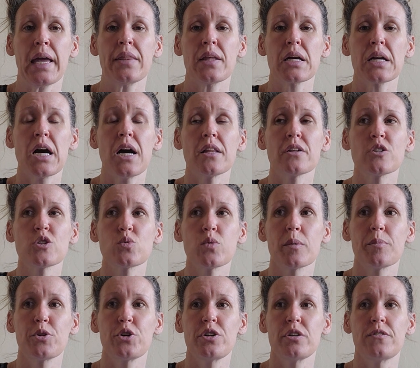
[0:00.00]
and the colors
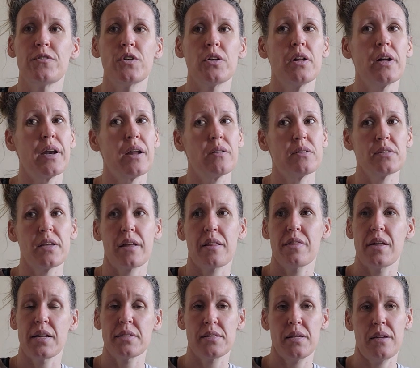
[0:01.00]
were beautiful, and I was like,
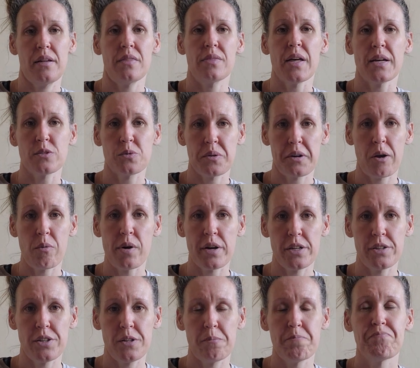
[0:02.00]
that's it. That's what I want
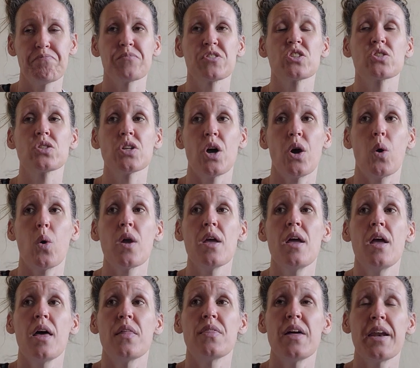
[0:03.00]
to do. So
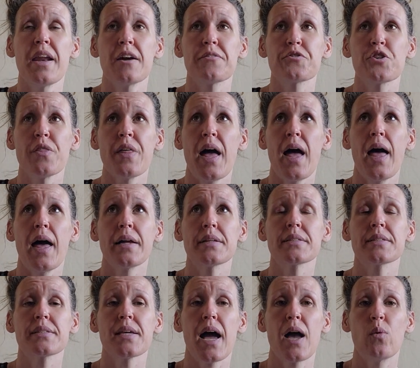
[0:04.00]
then after that,
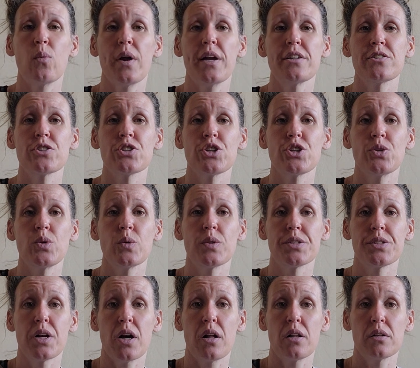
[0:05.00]
I went to
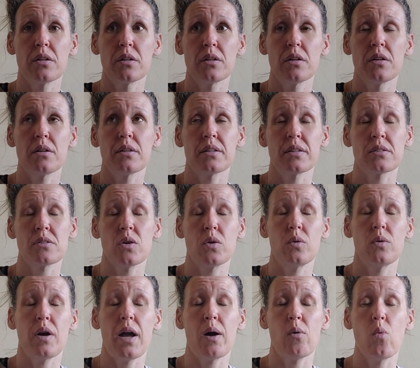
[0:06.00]
the dollar.
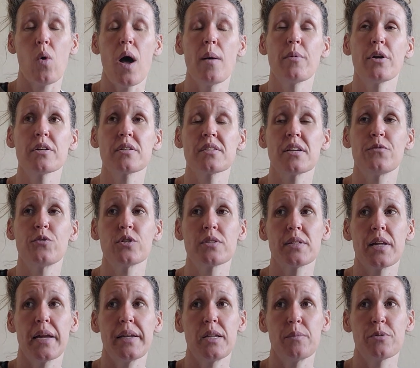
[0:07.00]
So at Walmart, stuff was
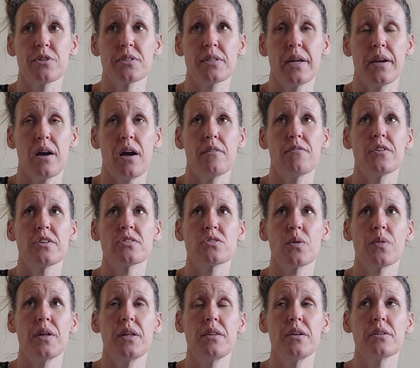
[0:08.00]
90% off. So
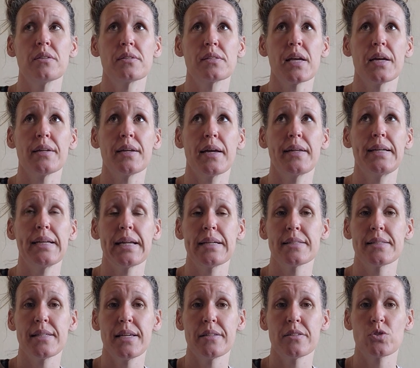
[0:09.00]
then there's a
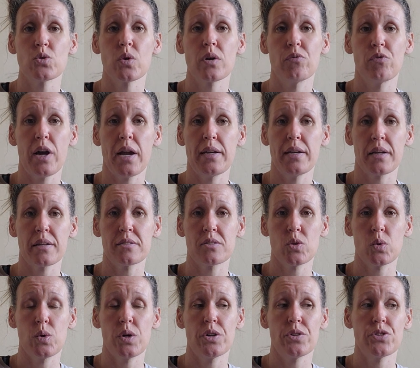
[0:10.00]
99 cent store right next
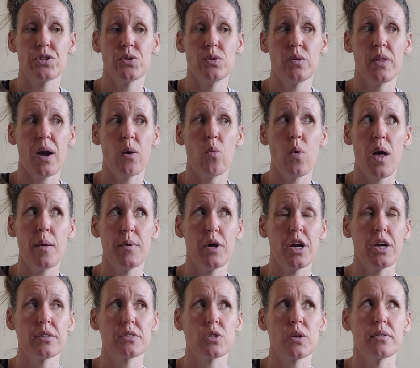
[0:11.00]
door to that
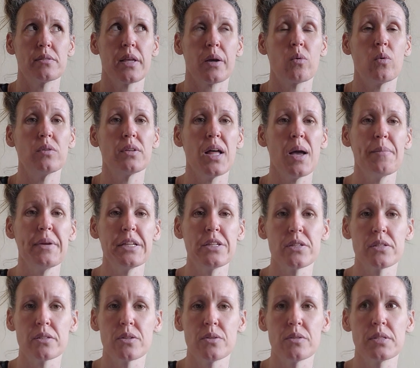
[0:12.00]
Walmart. So I was like, well, let me
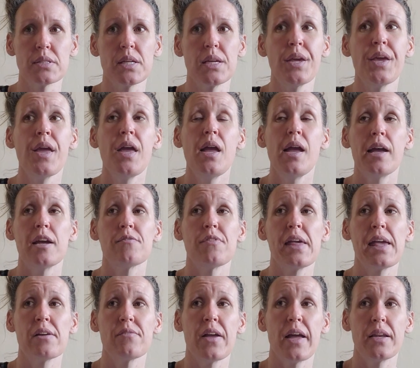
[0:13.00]
just go see if
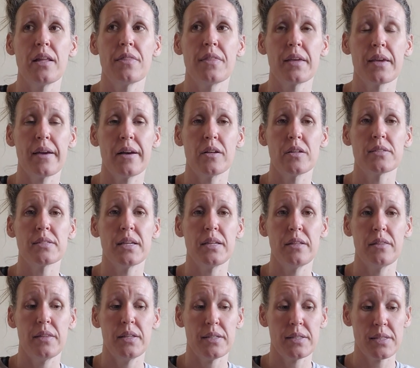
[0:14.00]
they have anything else
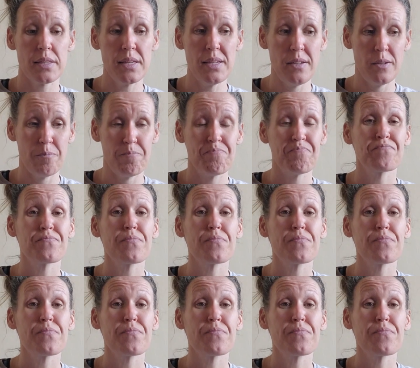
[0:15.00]
in this theme.